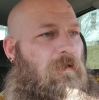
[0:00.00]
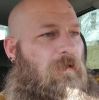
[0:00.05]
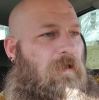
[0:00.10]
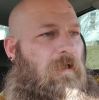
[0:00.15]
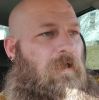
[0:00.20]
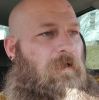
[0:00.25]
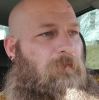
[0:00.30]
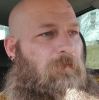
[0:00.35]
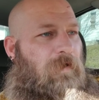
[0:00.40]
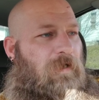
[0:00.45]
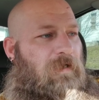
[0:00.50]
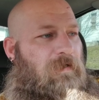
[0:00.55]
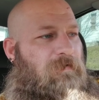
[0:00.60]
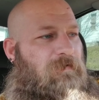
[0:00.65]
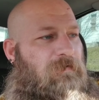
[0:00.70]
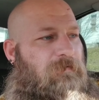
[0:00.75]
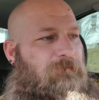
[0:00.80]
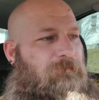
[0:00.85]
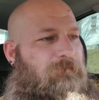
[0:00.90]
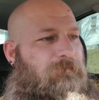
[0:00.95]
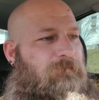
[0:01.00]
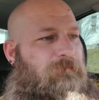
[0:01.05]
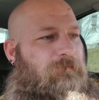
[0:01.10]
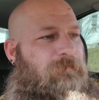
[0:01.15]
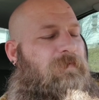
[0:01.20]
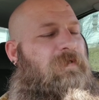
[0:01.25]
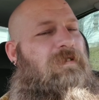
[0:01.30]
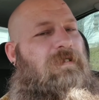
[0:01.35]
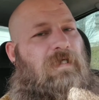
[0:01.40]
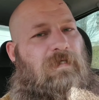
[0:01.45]
Anyways,
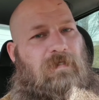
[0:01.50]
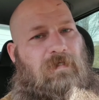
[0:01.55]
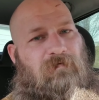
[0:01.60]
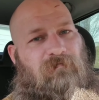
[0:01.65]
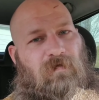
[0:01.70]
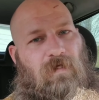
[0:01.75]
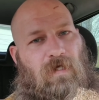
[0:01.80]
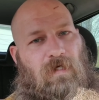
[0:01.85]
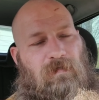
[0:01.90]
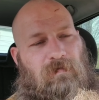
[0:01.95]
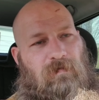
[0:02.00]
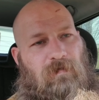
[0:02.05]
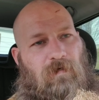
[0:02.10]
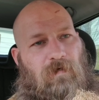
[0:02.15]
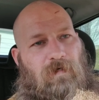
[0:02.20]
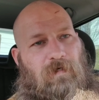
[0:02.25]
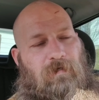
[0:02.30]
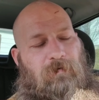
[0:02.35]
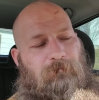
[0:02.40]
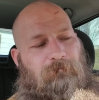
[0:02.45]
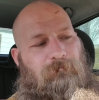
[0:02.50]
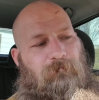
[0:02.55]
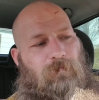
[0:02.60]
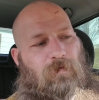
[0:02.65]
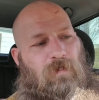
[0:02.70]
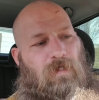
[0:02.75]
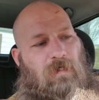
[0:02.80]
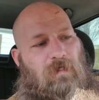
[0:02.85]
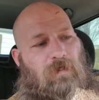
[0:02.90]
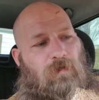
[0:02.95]
let's get this vlog started. We're
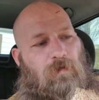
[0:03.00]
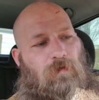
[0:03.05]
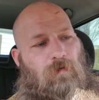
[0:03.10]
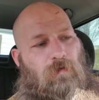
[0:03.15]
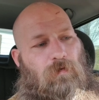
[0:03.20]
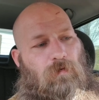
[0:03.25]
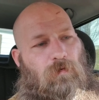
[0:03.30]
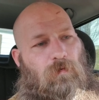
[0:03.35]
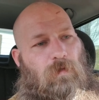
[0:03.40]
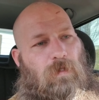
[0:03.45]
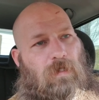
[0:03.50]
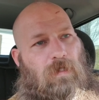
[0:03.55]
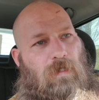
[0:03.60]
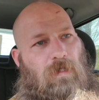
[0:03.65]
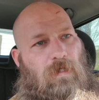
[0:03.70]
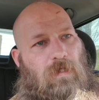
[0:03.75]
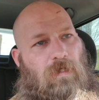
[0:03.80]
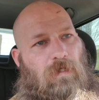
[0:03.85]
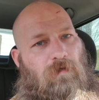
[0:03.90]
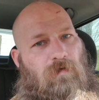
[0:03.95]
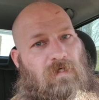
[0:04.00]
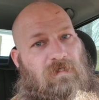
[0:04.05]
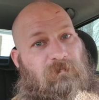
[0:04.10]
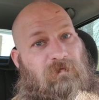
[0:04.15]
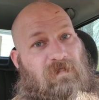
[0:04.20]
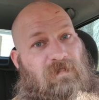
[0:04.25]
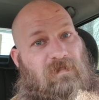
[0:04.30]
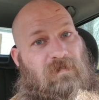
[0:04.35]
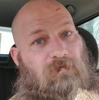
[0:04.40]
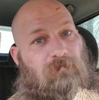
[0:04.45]
going to do uh,
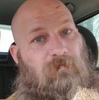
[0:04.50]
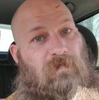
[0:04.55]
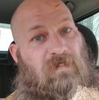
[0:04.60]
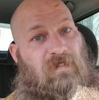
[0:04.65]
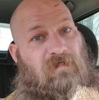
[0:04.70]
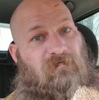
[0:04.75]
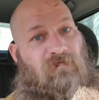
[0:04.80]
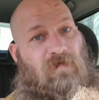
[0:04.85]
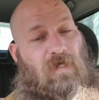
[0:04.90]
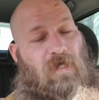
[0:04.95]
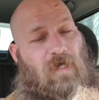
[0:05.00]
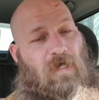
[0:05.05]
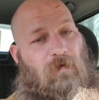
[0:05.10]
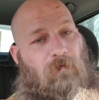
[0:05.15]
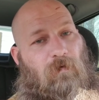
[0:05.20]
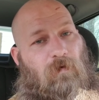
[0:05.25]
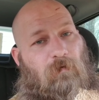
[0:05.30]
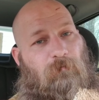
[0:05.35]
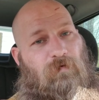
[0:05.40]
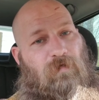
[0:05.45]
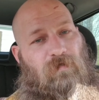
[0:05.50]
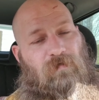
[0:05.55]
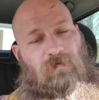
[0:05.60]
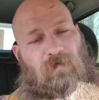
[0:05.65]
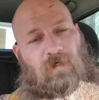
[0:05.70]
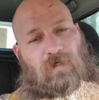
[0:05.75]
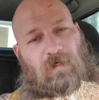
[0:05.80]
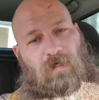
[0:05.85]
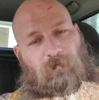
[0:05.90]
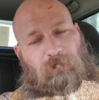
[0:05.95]
Christmas in this vlog. We're going to put the
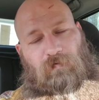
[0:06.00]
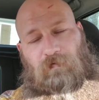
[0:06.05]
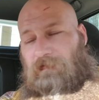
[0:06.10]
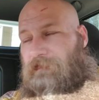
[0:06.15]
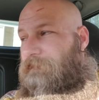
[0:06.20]
tree up,